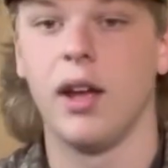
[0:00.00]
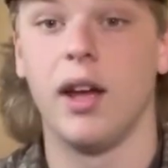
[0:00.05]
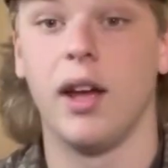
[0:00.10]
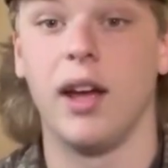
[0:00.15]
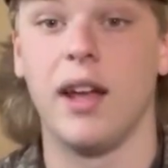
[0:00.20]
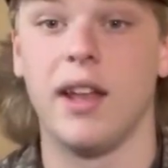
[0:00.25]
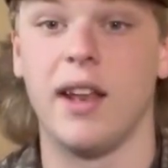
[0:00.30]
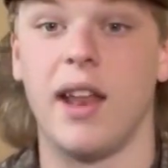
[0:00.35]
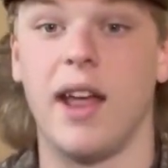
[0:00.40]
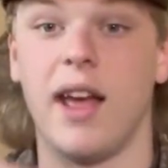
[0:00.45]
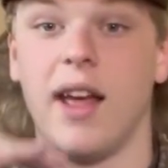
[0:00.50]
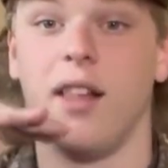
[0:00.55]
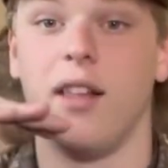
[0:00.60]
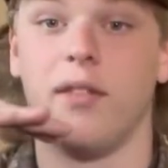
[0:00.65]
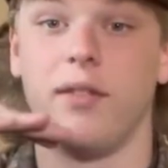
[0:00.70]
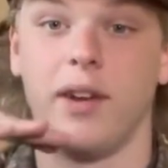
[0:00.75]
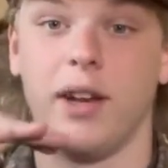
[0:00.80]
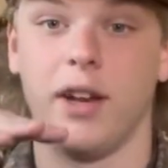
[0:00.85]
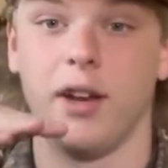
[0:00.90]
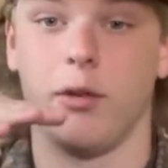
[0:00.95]
an
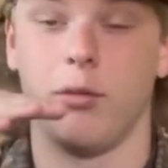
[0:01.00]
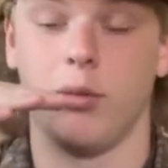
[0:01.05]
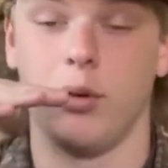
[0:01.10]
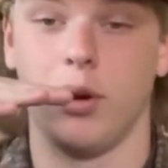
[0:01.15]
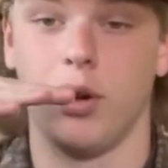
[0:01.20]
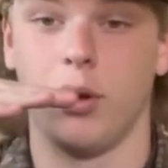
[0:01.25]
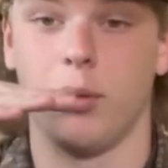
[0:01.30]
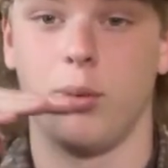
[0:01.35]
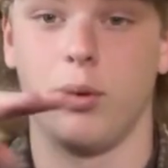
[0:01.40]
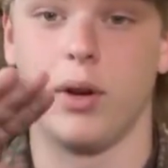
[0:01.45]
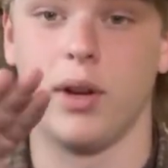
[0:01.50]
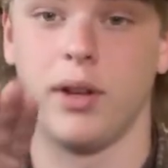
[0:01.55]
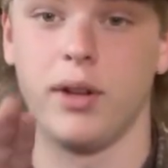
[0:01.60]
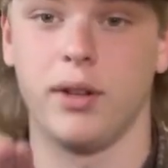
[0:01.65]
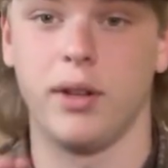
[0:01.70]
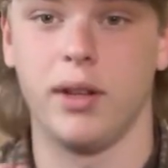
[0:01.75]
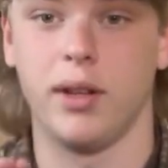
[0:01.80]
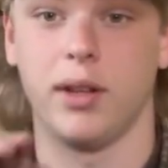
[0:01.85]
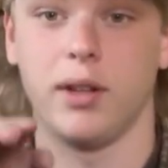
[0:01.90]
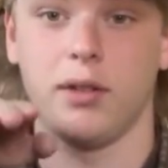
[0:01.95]
elevated rib where
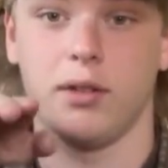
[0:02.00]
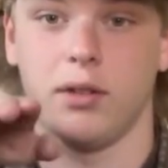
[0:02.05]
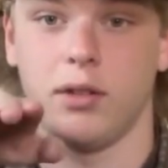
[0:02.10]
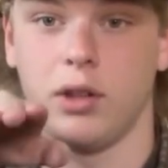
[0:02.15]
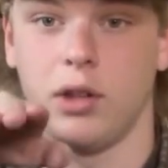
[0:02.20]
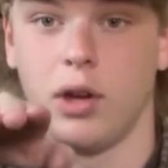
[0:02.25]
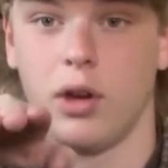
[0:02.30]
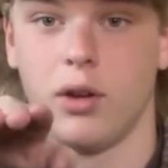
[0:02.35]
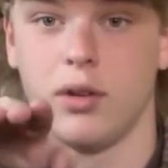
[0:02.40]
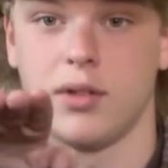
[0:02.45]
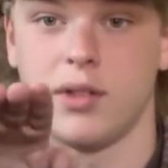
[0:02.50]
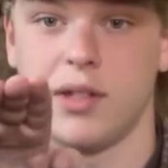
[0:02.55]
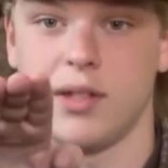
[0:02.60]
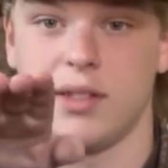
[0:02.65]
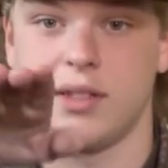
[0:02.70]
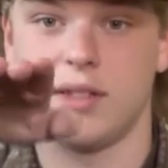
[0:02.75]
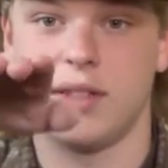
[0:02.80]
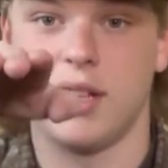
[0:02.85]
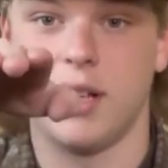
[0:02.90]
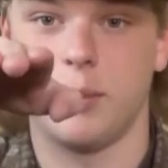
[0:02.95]
it goes and it
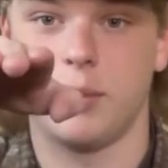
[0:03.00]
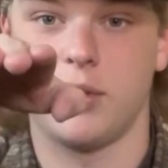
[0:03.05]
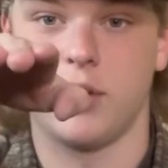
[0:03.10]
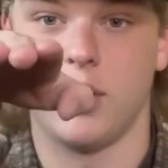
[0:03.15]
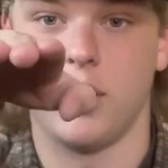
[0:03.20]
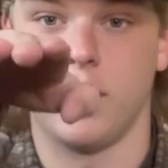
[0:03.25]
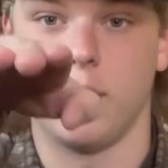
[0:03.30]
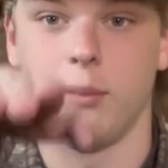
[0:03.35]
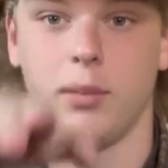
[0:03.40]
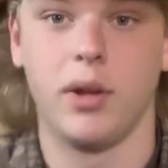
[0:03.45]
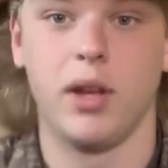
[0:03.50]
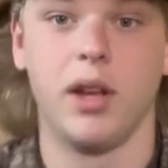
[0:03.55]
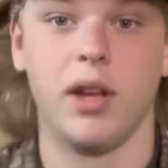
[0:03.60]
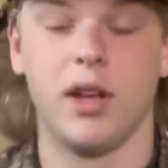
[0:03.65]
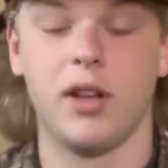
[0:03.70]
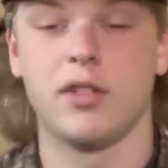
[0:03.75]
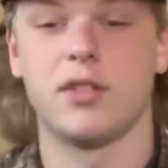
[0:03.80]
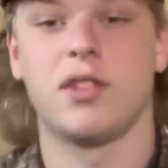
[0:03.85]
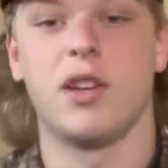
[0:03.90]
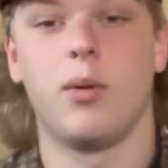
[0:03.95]
steps up.
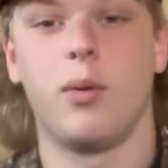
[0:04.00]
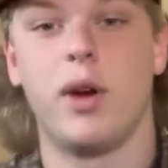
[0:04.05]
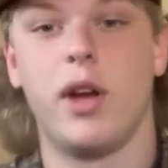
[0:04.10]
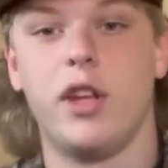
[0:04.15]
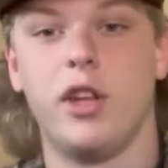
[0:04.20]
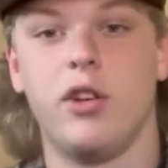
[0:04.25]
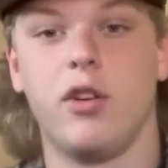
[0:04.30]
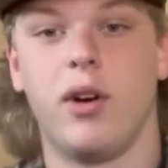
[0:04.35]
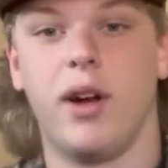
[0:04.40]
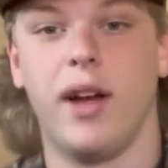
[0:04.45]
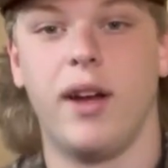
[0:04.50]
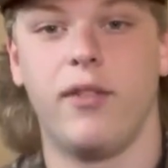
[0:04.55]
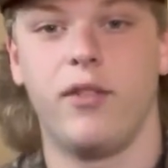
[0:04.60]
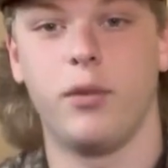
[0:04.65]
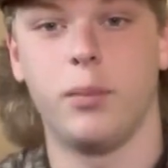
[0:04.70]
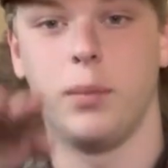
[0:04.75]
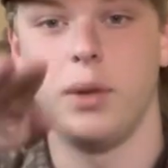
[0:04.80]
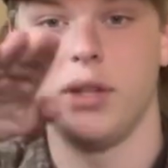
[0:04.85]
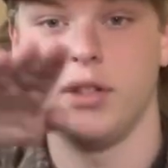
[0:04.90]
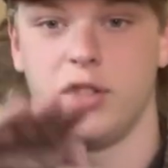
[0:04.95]
So that way you don't have to
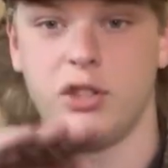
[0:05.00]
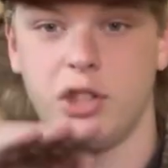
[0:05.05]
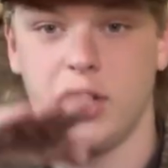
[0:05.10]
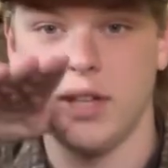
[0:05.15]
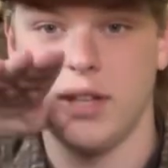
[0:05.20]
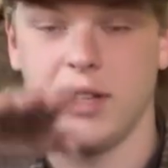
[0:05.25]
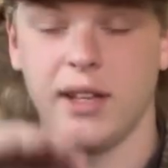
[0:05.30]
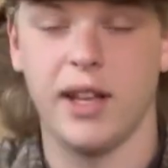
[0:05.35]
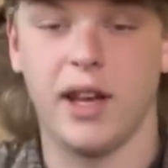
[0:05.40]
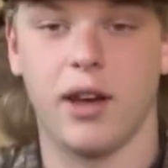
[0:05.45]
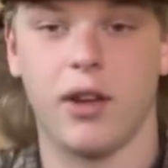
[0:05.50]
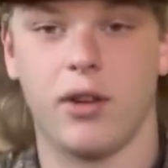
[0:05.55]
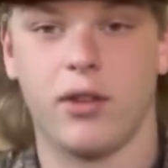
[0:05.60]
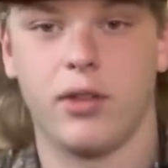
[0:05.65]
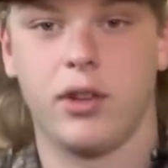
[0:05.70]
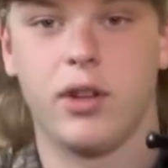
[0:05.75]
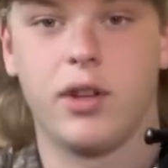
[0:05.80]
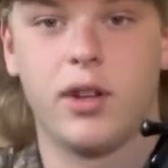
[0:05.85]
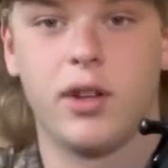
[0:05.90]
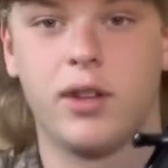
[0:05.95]
be cheek down on the
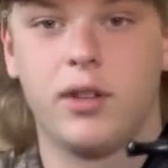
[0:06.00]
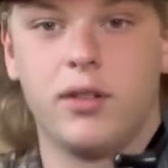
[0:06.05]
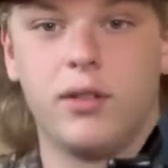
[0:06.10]
gun